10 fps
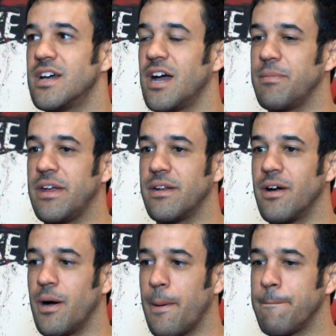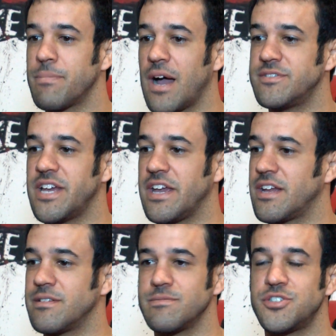I mean, I've
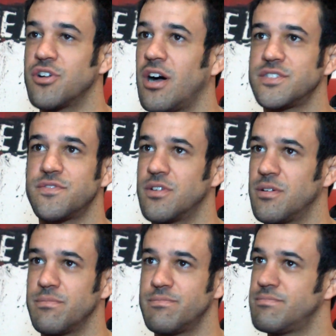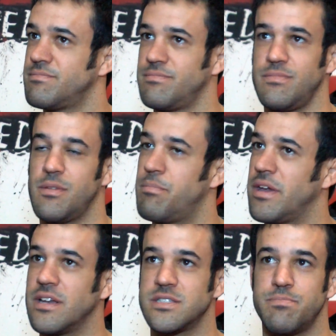taken shots from the
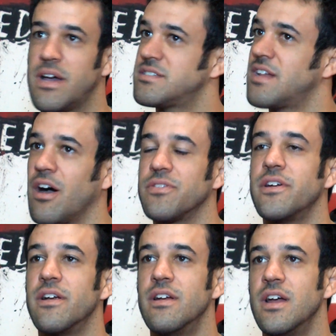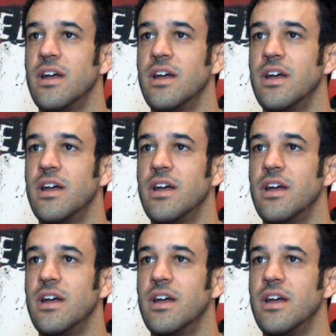biggest, best out there.